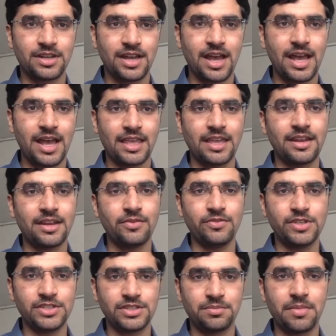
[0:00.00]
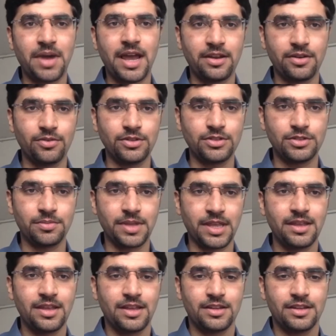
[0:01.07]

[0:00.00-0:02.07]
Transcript: I can envision my role to be,